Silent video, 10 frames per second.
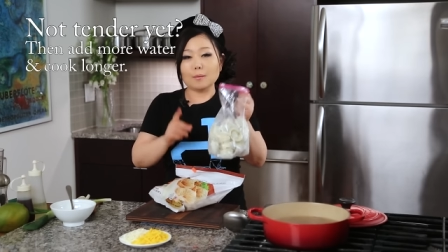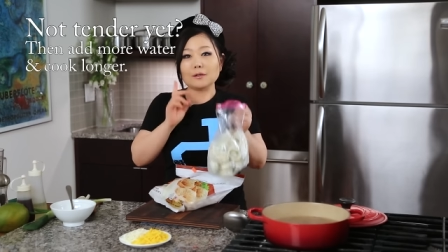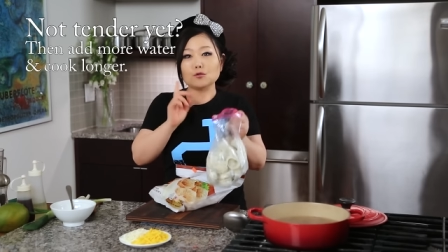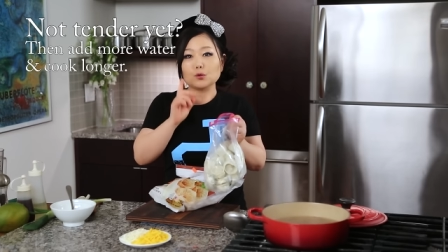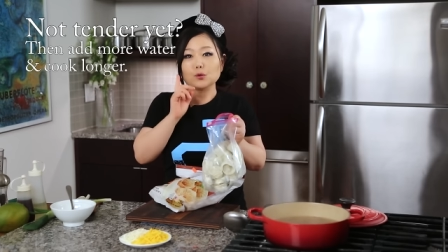
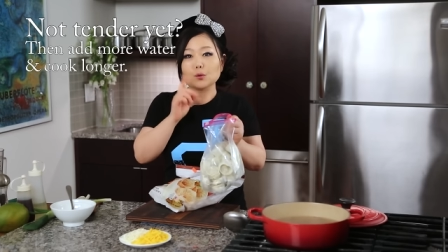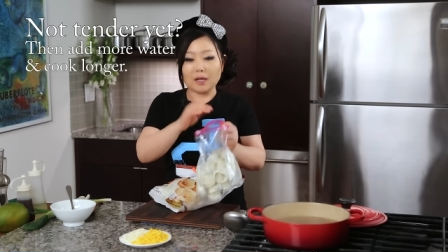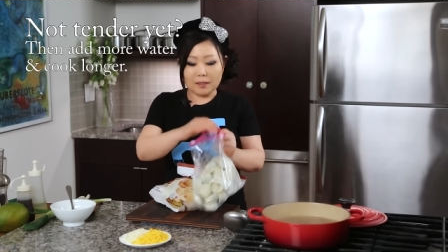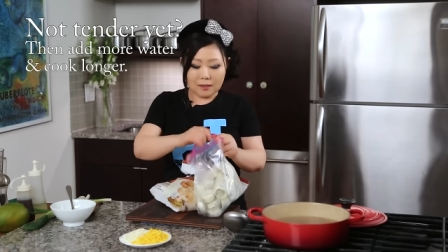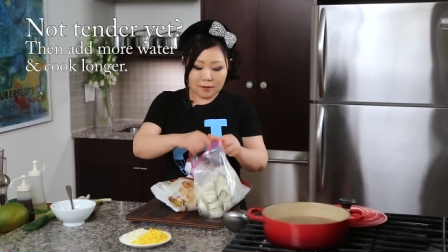mandu you
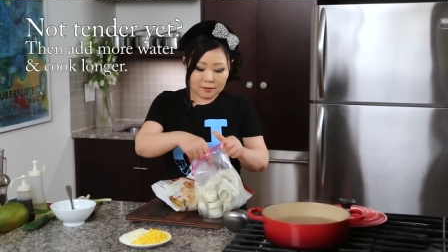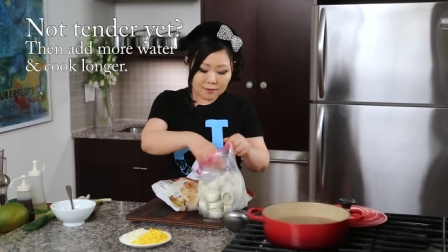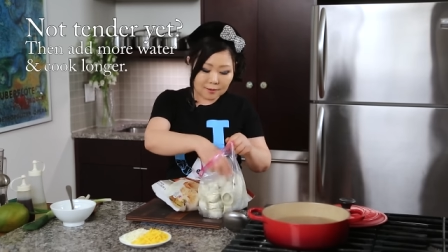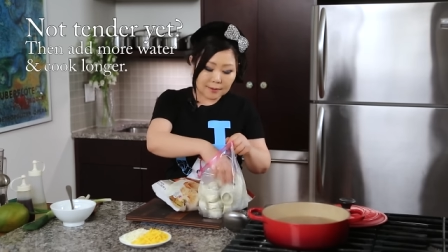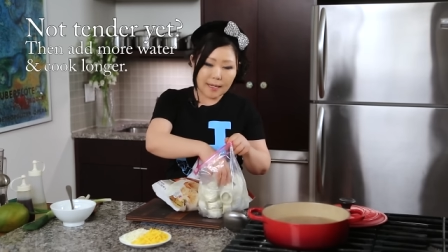can eat?
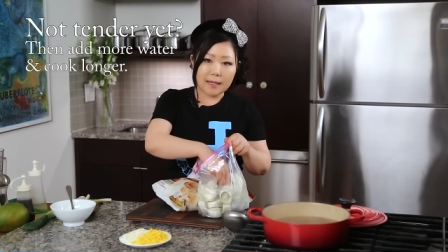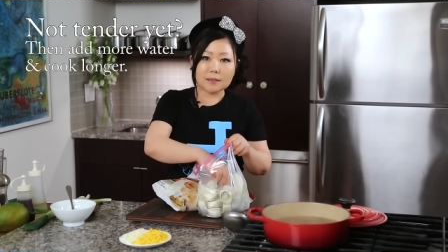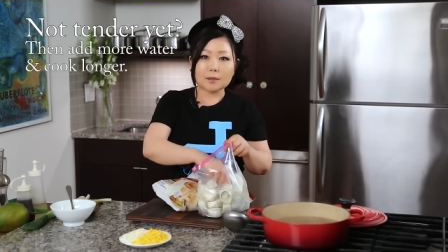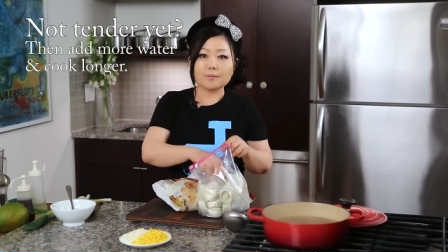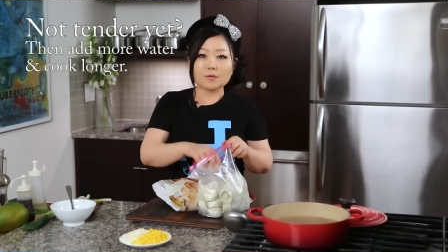This
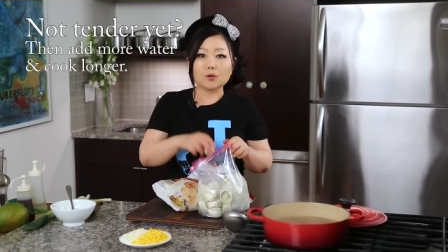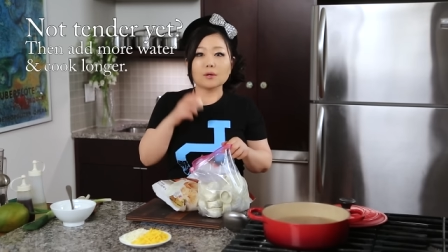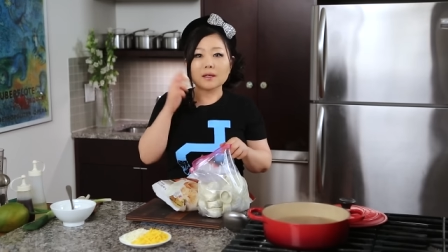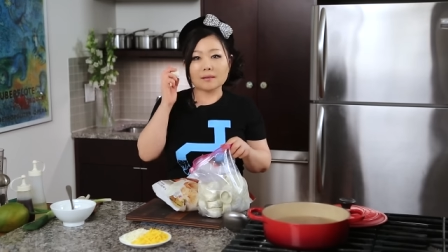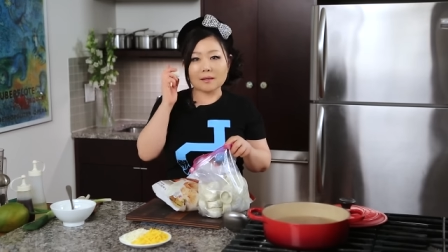size,
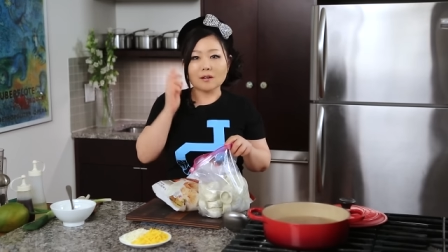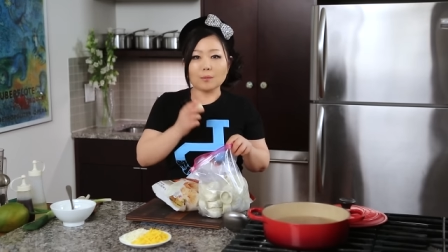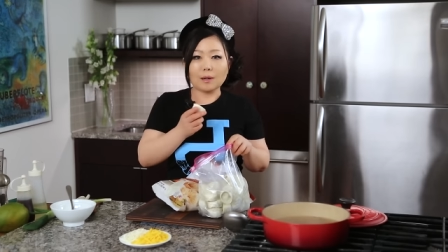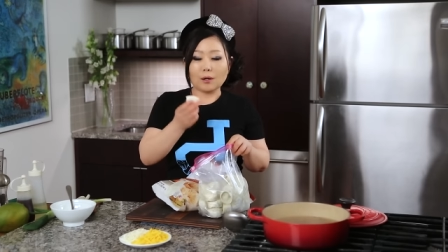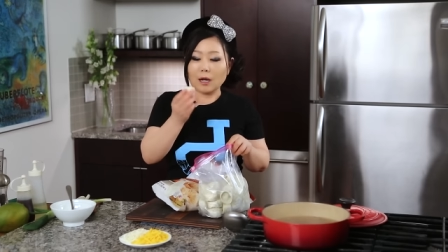you can think
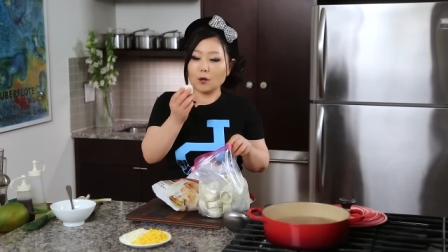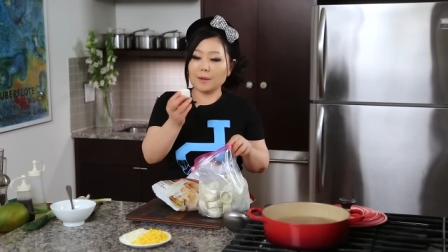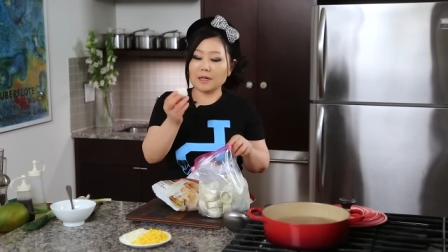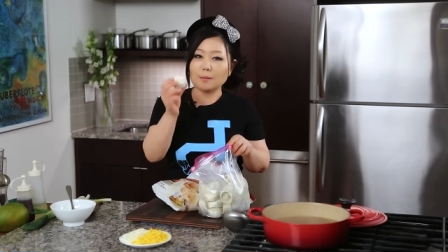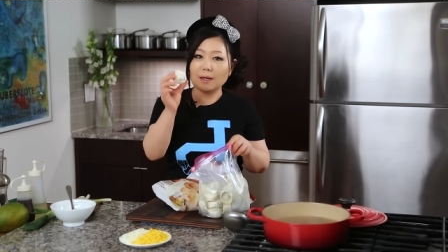about how
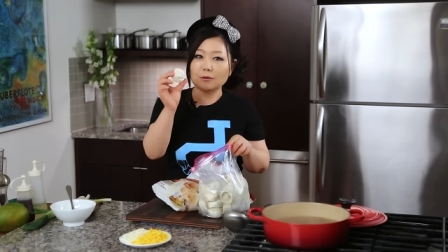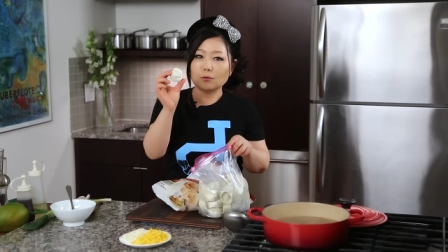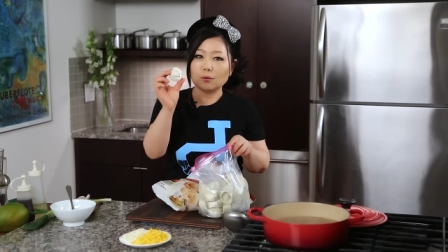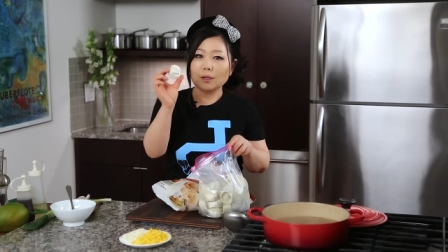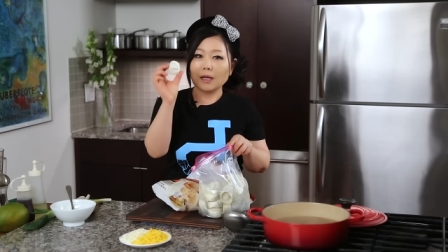many
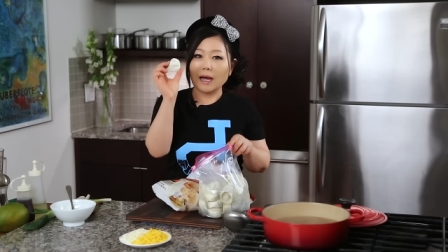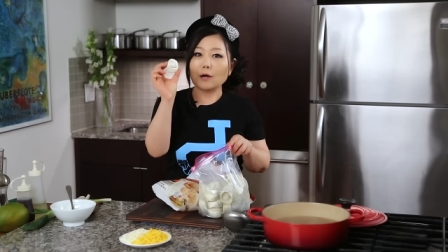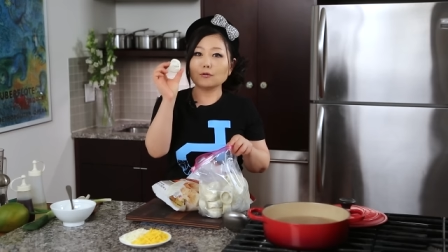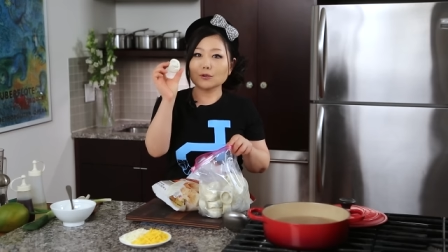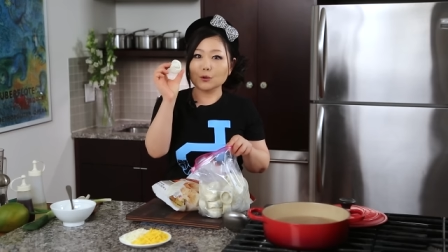mandu.
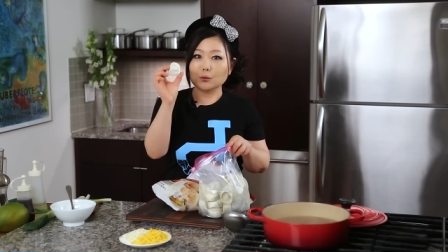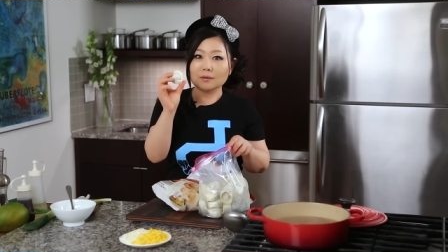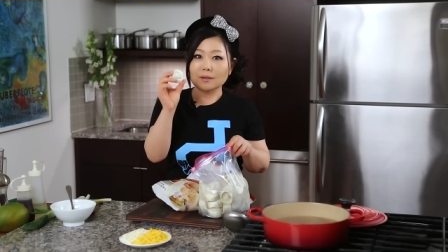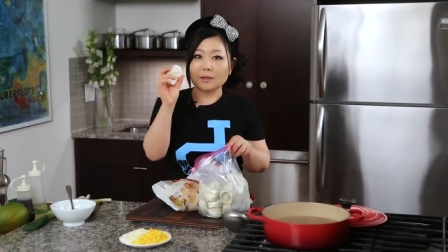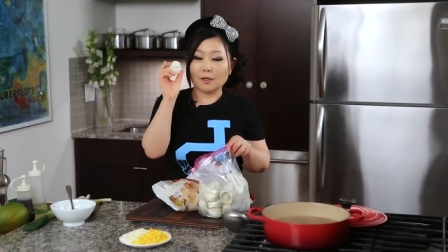I will
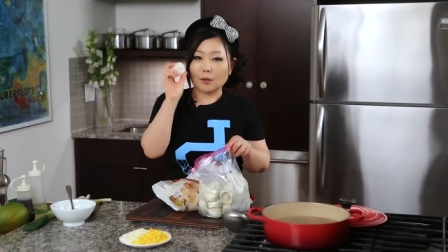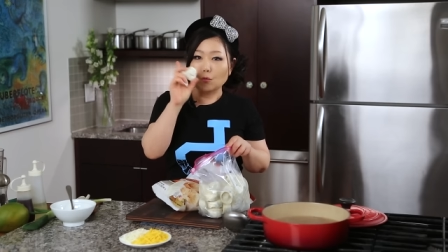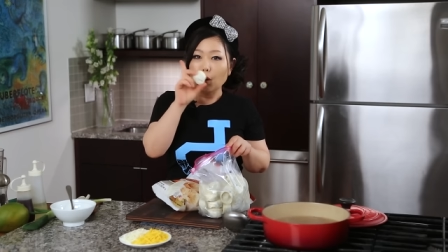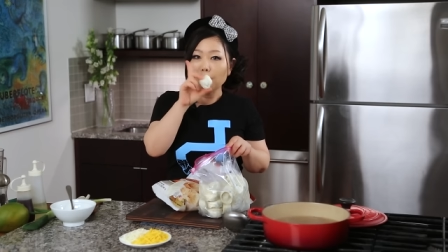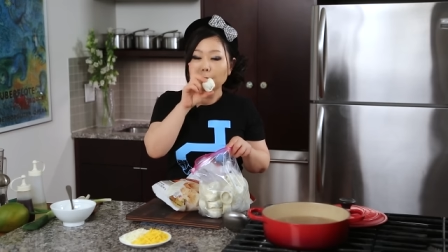choose
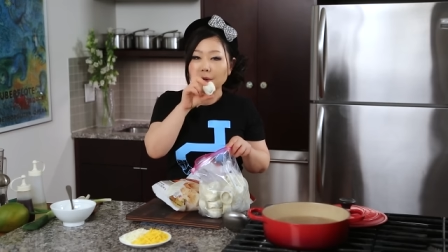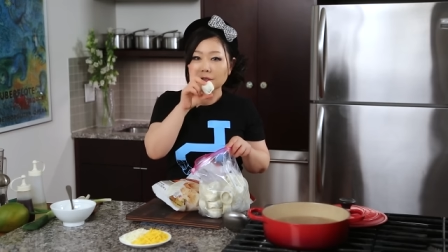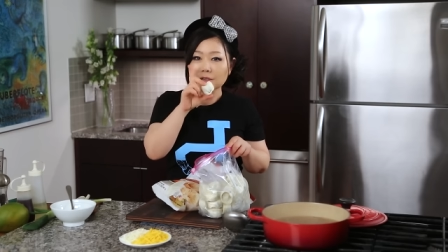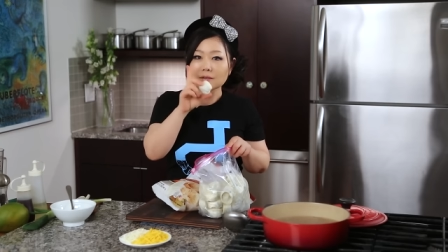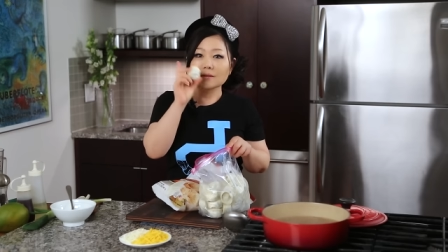one
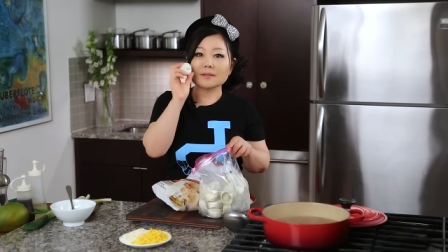person,